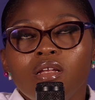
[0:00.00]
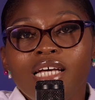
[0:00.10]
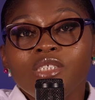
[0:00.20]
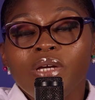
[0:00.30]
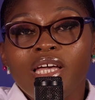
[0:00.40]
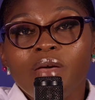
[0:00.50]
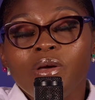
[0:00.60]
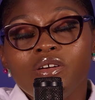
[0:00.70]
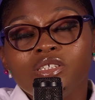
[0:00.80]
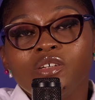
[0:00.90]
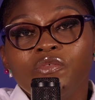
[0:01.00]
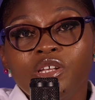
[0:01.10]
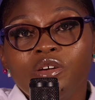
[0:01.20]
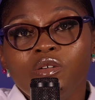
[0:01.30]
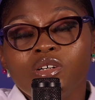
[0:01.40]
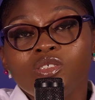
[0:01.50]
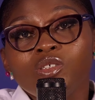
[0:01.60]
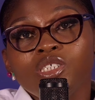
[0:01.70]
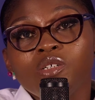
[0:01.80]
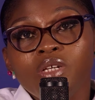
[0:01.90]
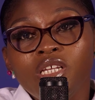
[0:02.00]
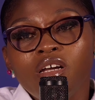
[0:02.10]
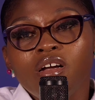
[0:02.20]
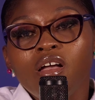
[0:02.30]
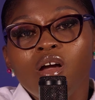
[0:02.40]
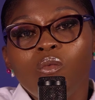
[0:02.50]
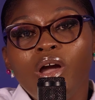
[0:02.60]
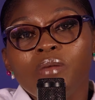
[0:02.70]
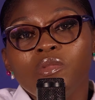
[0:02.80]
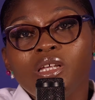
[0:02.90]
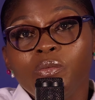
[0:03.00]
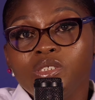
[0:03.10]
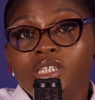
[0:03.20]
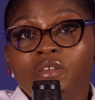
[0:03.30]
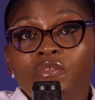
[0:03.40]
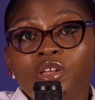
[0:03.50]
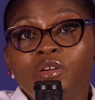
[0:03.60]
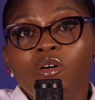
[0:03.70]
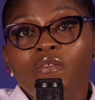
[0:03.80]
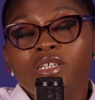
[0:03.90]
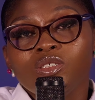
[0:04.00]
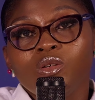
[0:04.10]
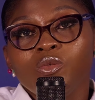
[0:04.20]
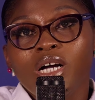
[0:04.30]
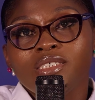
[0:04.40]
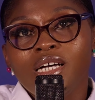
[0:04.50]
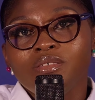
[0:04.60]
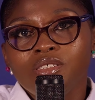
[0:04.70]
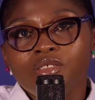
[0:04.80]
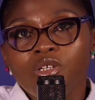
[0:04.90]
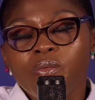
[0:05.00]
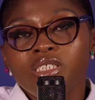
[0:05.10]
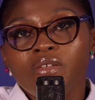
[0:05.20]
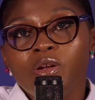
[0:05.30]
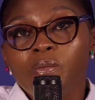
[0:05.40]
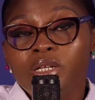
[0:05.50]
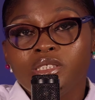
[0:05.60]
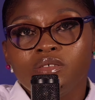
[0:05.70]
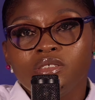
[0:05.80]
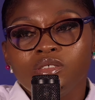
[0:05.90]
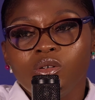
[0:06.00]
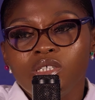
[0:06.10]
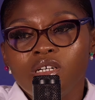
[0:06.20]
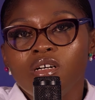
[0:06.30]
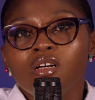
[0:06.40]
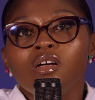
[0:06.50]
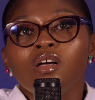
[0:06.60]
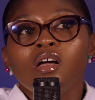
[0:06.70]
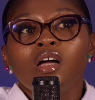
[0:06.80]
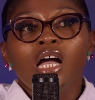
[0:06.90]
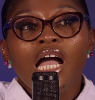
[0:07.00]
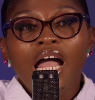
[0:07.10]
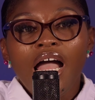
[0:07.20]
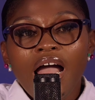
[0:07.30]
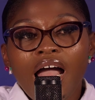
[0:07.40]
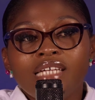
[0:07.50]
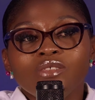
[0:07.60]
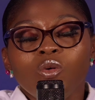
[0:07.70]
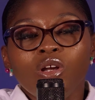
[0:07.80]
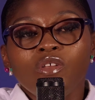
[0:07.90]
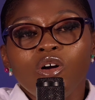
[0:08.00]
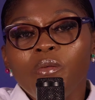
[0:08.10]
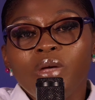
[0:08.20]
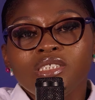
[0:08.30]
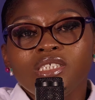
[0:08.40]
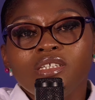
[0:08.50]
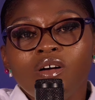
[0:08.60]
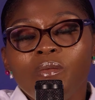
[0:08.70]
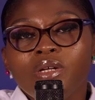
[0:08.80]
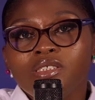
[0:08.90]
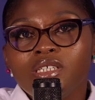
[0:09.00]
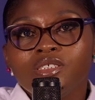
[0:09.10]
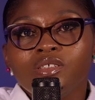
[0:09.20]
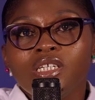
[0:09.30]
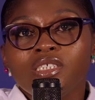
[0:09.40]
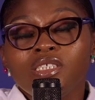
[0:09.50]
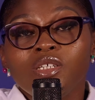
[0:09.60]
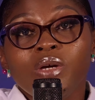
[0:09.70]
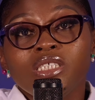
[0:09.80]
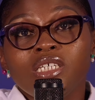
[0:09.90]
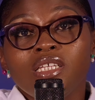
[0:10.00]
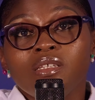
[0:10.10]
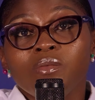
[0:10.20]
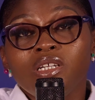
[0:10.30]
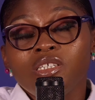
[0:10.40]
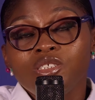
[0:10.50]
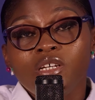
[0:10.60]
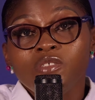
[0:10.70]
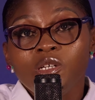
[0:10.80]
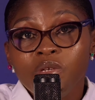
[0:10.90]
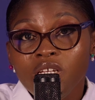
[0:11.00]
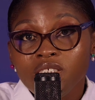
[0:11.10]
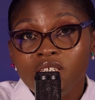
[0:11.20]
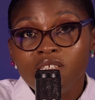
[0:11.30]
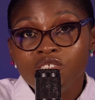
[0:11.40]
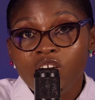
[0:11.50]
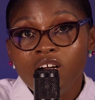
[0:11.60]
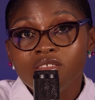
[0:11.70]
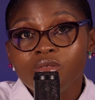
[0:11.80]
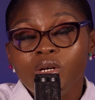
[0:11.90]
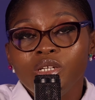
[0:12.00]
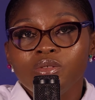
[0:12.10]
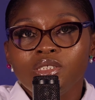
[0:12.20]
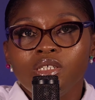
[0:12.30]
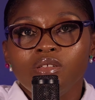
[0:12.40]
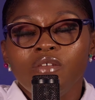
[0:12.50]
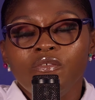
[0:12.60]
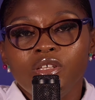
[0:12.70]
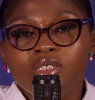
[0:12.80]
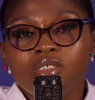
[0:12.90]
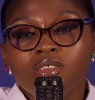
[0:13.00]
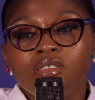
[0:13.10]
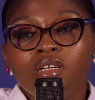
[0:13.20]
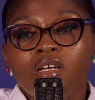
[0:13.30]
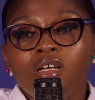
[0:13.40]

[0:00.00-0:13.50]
Last week, I came across a video on social media where a mother posted a video of her son who has Down syndrome, a developmental disorder. And one of the comments in the comment section insinuated that the mother should have terminated the child when it was still a fetus.